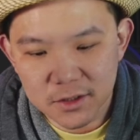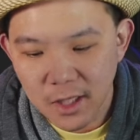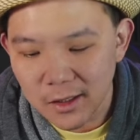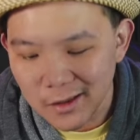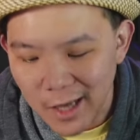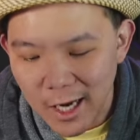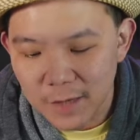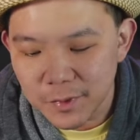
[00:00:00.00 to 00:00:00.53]
a
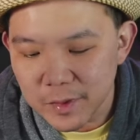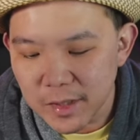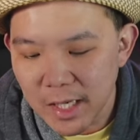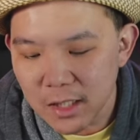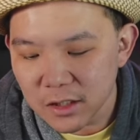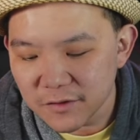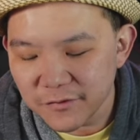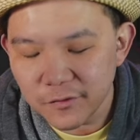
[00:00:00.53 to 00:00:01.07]
lot of people that
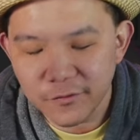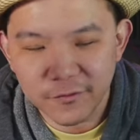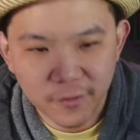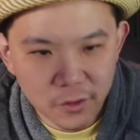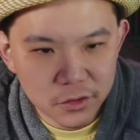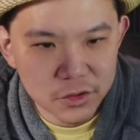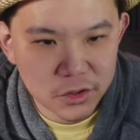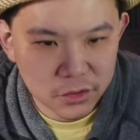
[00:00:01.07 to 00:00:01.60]
love
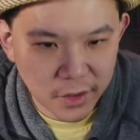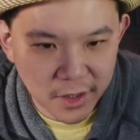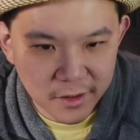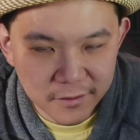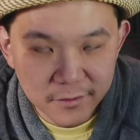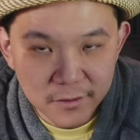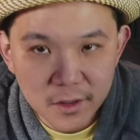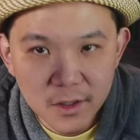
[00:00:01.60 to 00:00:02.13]
full
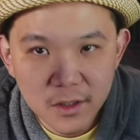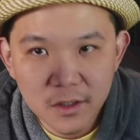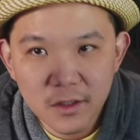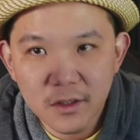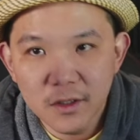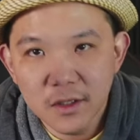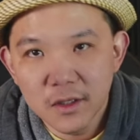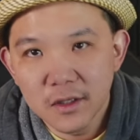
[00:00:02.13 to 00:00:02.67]
strength,
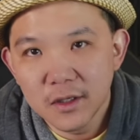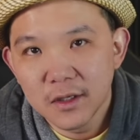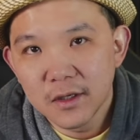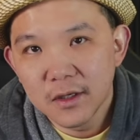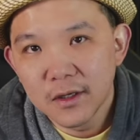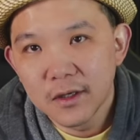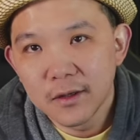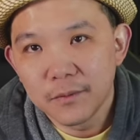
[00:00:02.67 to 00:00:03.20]

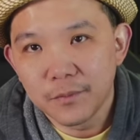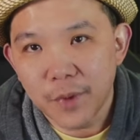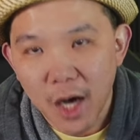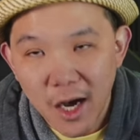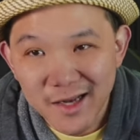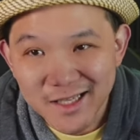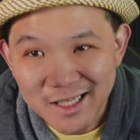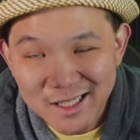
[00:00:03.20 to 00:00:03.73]

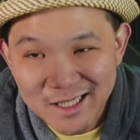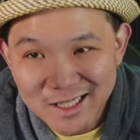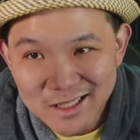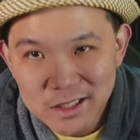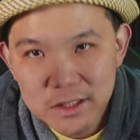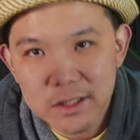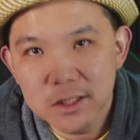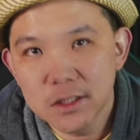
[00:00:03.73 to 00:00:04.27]
bodied,
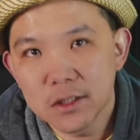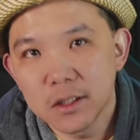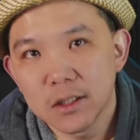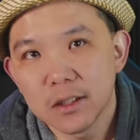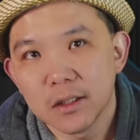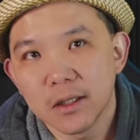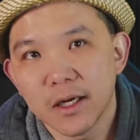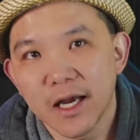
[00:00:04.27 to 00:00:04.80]

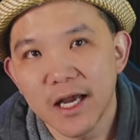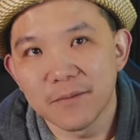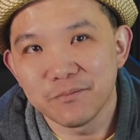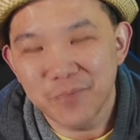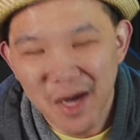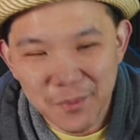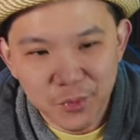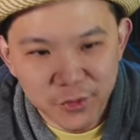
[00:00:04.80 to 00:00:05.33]
and
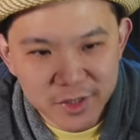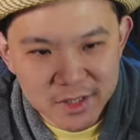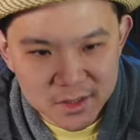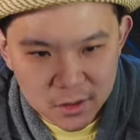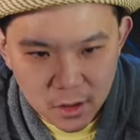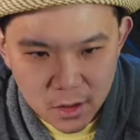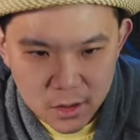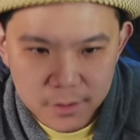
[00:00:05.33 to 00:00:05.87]
peppery
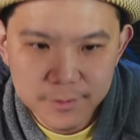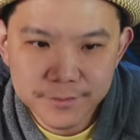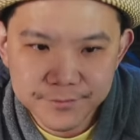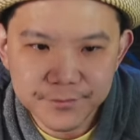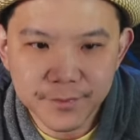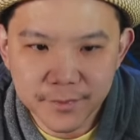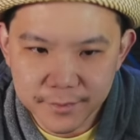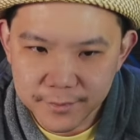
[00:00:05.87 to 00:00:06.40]
cigar.
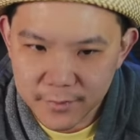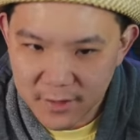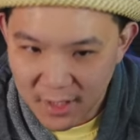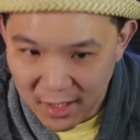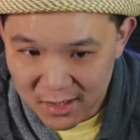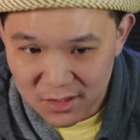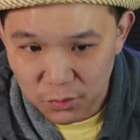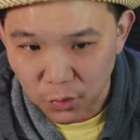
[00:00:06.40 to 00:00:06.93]

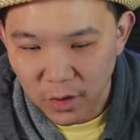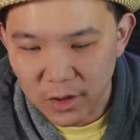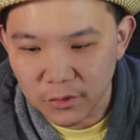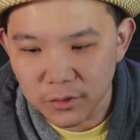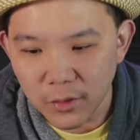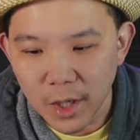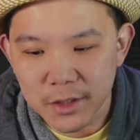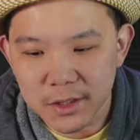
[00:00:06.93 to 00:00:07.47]
That's
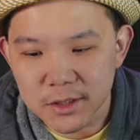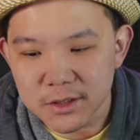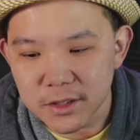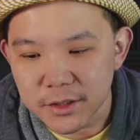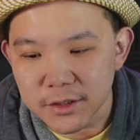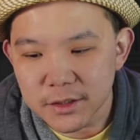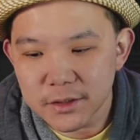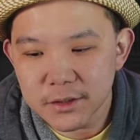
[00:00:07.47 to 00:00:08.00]
what this
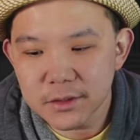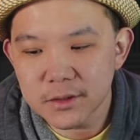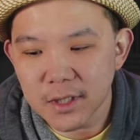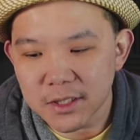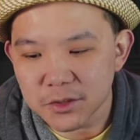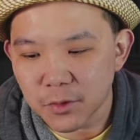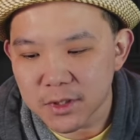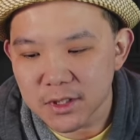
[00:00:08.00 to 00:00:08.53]
is.
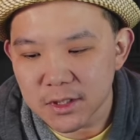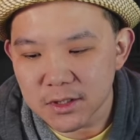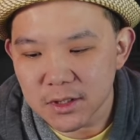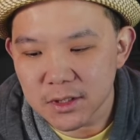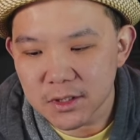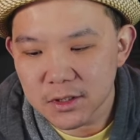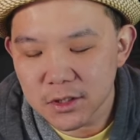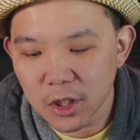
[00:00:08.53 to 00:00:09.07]
That's what this
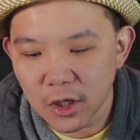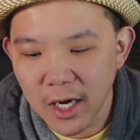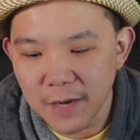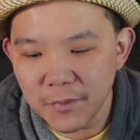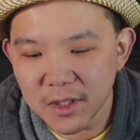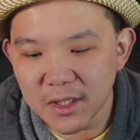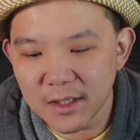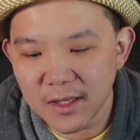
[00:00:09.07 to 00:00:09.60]
is. So, I'm
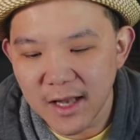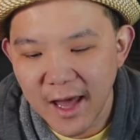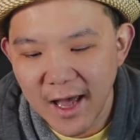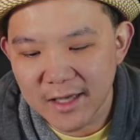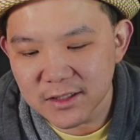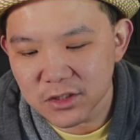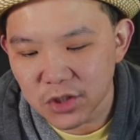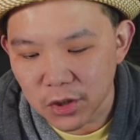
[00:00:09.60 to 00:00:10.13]
on the
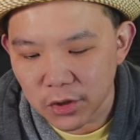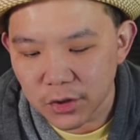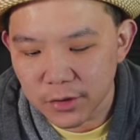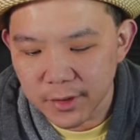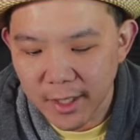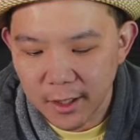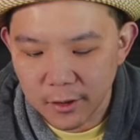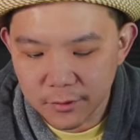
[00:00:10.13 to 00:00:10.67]
last third
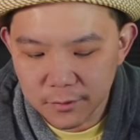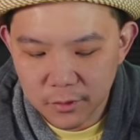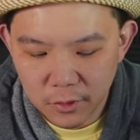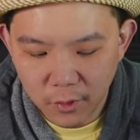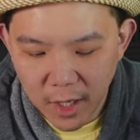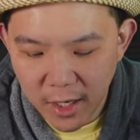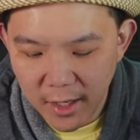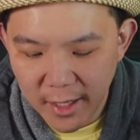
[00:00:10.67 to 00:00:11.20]
now.
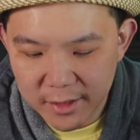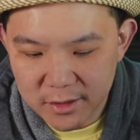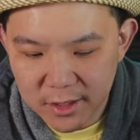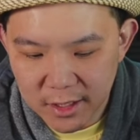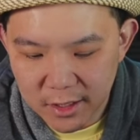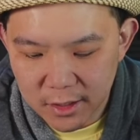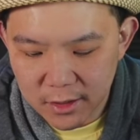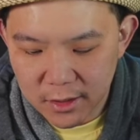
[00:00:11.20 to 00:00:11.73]
Why am I
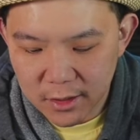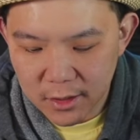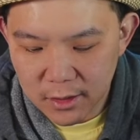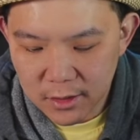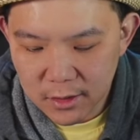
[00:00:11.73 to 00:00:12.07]
taking a